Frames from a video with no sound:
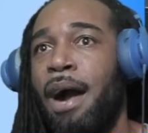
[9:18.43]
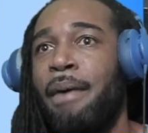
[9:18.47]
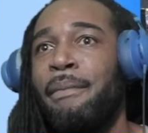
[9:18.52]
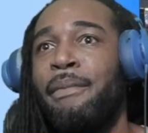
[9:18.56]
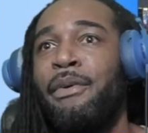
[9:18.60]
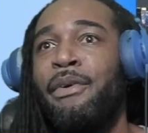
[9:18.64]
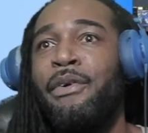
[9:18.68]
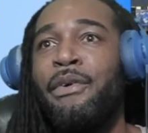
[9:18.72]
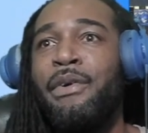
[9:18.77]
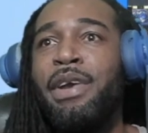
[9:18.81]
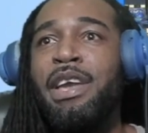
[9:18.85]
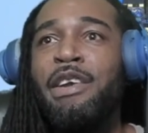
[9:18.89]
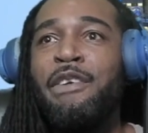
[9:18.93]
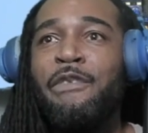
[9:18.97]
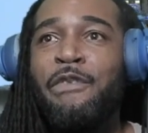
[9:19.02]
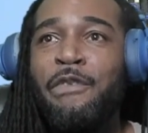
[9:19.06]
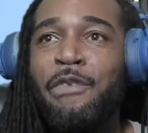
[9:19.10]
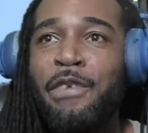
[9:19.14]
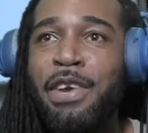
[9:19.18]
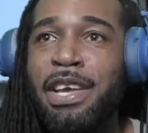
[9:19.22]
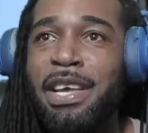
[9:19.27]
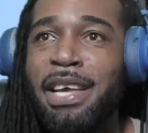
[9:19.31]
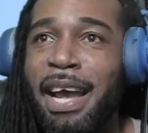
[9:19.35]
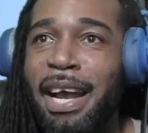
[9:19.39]
Greek
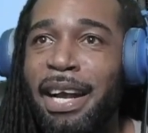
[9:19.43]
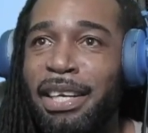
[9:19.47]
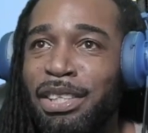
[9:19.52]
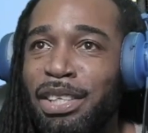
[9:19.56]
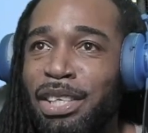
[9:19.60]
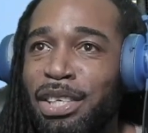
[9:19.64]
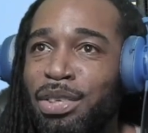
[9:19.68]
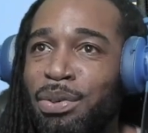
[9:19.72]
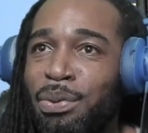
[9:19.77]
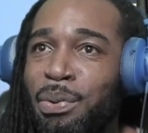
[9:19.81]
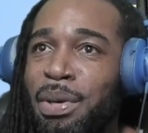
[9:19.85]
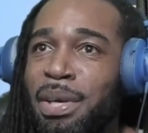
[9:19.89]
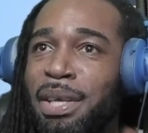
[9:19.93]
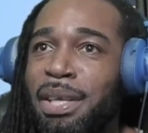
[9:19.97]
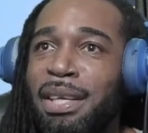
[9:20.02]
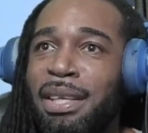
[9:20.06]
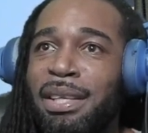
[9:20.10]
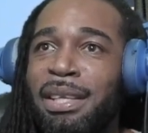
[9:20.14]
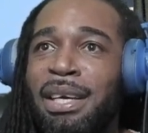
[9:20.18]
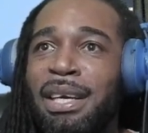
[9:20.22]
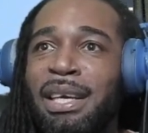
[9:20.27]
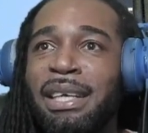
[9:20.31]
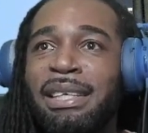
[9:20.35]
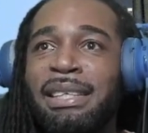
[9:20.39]
Freak actually
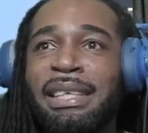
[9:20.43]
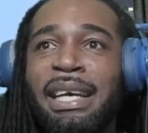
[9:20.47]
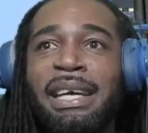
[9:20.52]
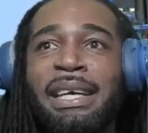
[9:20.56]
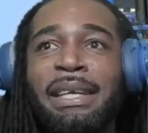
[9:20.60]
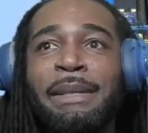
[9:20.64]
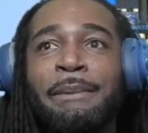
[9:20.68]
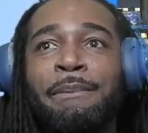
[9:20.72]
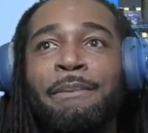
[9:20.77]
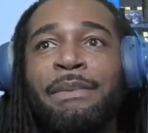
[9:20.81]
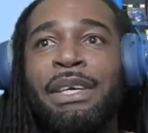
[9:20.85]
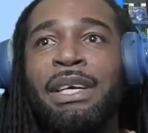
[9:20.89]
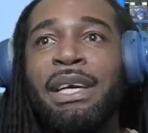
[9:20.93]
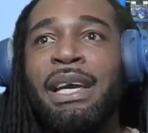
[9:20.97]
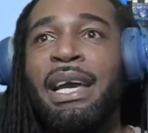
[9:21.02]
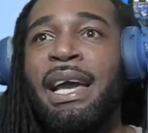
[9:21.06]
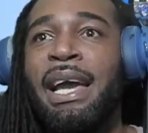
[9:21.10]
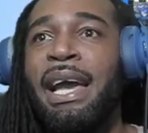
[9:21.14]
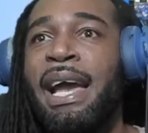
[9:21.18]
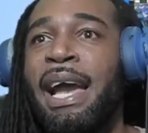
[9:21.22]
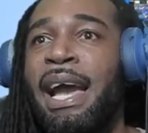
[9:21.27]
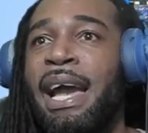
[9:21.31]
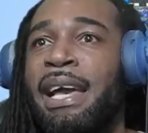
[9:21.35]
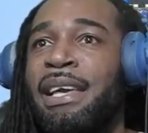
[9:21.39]
tweeted saying,
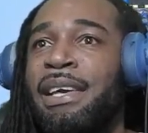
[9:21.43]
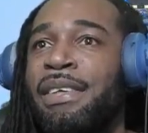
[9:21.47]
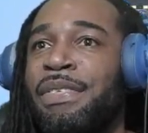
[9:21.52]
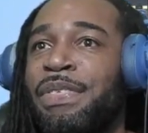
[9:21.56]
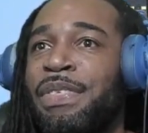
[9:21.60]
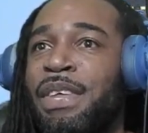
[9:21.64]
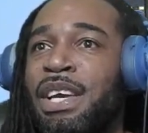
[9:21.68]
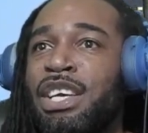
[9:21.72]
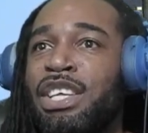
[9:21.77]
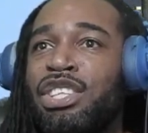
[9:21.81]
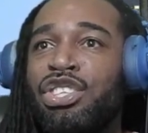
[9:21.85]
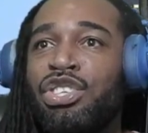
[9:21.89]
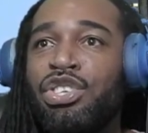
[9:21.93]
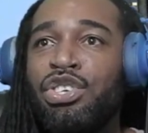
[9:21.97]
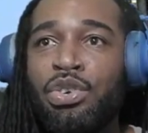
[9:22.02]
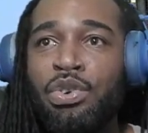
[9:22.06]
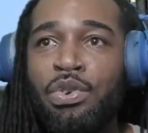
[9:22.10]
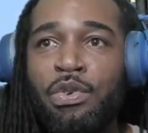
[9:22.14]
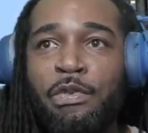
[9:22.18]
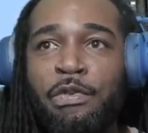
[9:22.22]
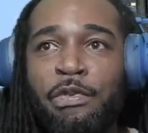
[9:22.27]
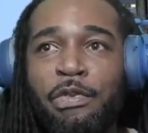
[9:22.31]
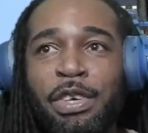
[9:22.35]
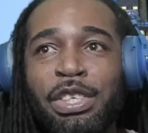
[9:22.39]
anything
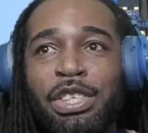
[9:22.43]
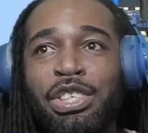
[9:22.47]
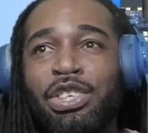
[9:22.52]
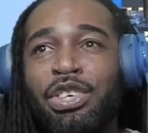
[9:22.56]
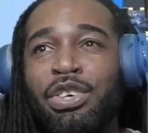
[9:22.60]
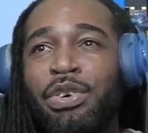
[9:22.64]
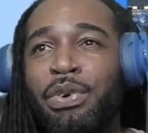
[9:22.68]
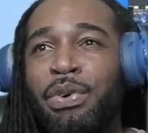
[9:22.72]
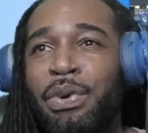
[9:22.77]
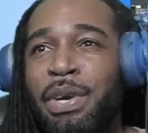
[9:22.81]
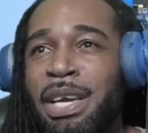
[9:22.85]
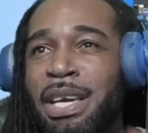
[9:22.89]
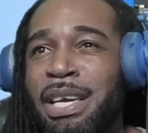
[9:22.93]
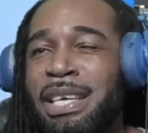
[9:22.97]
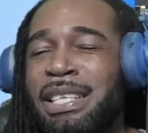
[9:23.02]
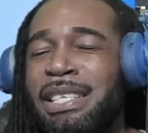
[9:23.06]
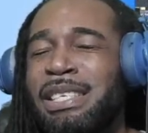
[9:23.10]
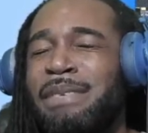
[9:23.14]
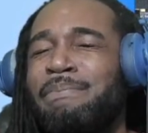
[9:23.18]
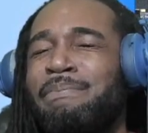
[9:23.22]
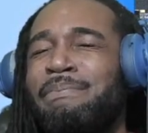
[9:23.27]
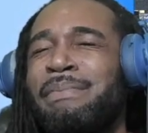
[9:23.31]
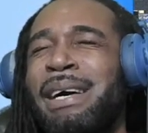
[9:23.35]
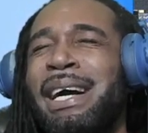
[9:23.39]
new for
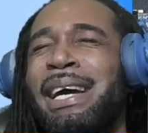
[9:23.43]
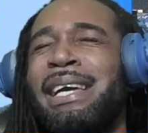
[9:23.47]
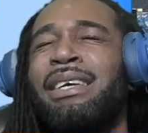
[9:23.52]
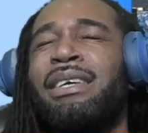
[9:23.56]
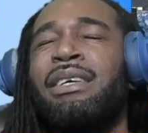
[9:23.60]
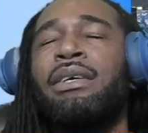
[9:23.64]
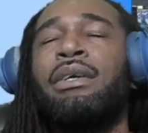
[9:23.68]
screens, Mike?